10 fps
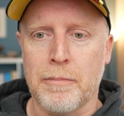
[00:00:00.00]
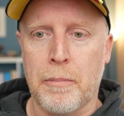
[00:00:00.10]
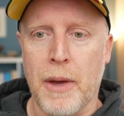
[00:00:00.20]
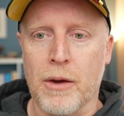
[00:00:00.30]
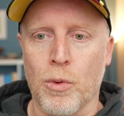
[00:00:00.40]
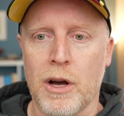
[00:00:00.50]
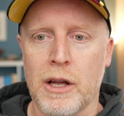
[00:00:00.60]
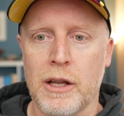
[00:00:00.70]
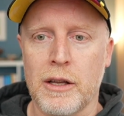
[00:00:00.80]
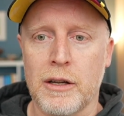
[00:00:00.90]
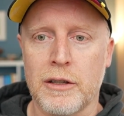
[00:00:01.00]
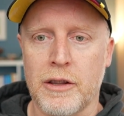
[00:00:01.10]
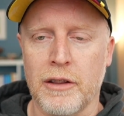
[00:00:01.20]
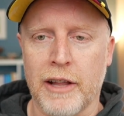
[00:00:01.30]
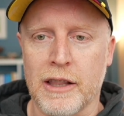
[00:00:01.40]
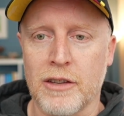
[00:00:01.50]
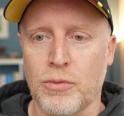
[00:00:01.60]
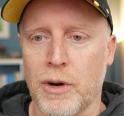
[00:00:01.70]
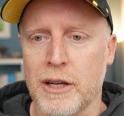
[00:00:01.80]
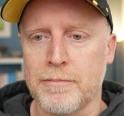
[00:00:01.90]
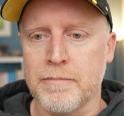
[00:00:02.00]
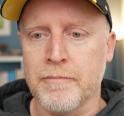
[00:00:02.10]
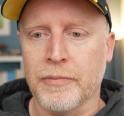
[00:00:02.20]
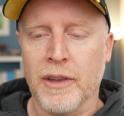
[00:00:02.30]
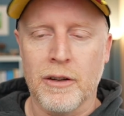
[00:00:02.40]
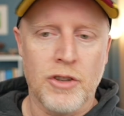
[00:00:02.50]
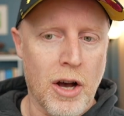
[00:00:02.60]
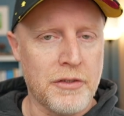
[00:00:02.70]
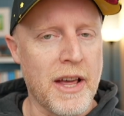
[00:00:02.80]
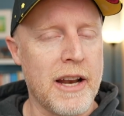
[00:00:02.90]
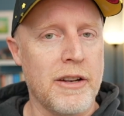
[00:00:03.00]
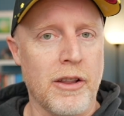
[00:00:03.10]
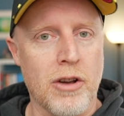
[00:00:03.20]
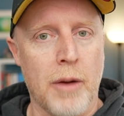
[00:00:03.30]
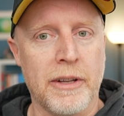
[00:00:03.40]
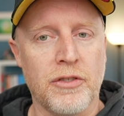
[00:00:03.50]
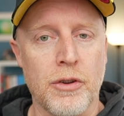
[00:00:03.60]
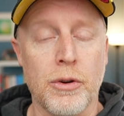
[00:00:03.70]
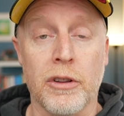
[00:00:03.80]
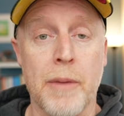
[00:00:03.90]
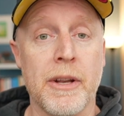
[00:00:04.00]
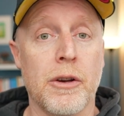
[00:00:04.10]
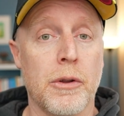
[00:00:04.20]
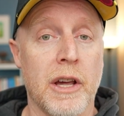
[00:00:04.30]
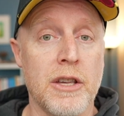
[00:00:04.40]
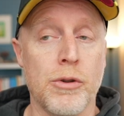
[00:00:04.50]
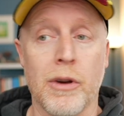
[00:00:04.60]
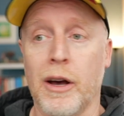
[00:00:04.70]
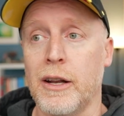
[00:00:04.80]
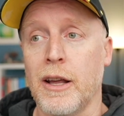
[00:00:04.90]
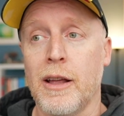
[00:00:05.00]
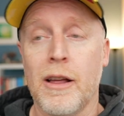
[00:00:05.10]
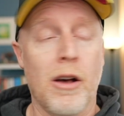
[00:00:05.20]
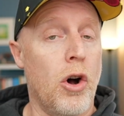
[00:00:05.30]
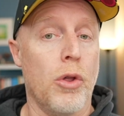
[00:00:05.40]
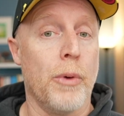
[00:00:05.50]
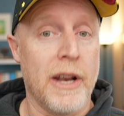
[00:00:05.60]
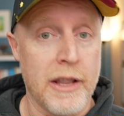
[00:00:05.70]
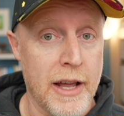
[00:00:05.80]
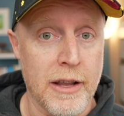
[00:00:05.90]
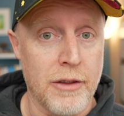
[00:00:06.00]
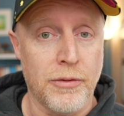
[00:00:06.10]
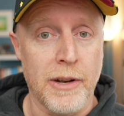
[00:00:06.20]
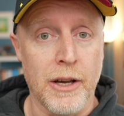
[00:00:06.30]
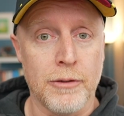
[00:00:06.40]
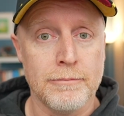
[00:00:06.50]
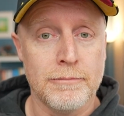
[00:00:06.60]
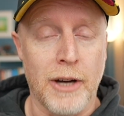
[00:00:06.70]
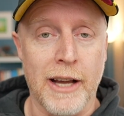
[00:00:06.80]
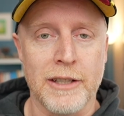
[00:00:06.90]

Pick one like this one. Toss that into the comments too to let me know that you got all the way to the end of this video, right?